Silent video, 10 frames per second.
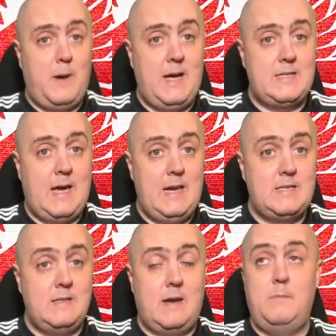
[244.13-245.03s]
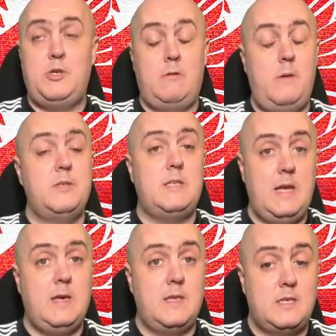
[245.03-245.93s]
past Alisson, and I'm sure he was
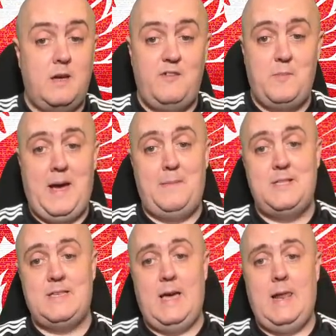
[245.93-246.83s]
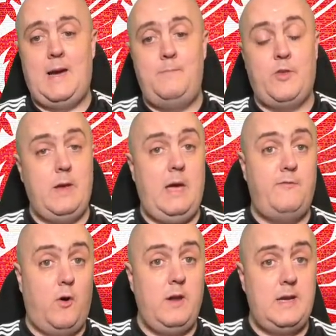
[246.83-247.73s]
sick of the sight of Mohamed Salah. So yeah,
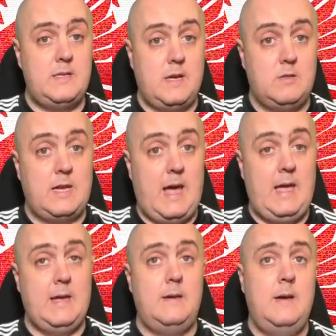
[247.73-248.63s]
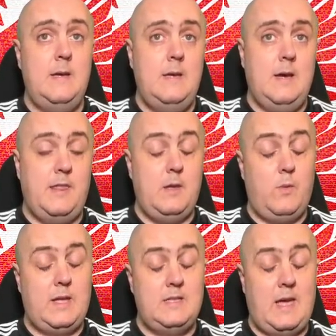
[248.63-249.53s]
4 years ago today, and I think
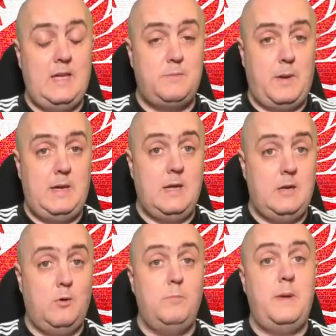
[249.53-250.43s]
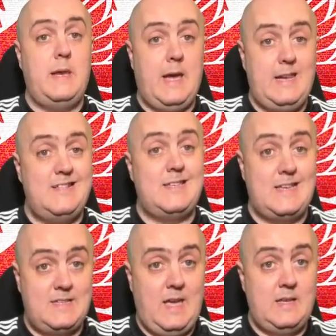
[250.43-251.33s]
we can say it's been an unmitigated
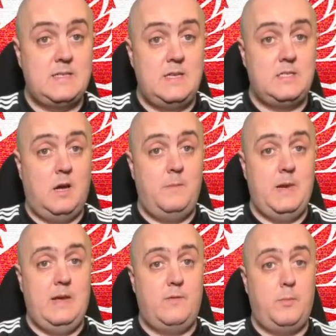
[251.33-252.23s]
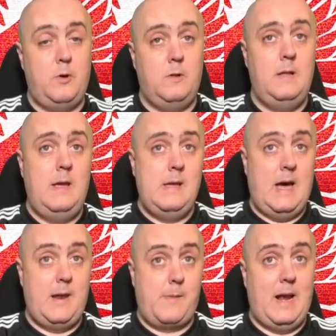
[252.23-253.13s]
success, his time at Liverpool.
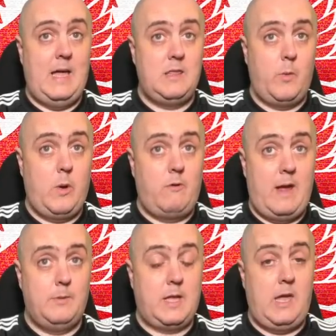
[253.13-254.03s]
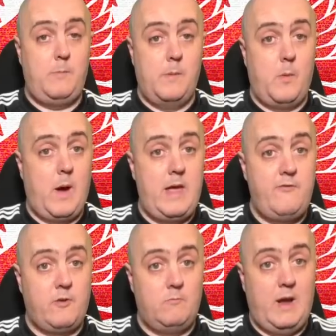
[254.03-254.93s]
And I'm glad that we were able to keep him away
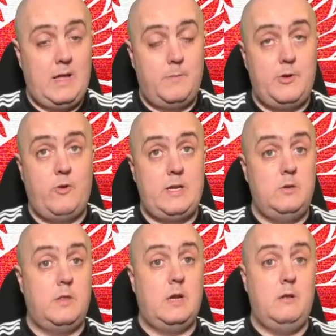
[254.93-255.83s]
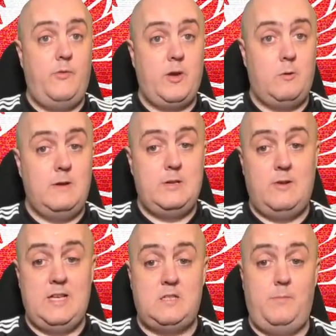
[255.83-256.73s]
from Real Madrid and other clubs who are
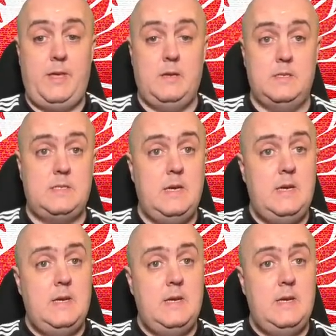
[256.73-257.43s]
interested, because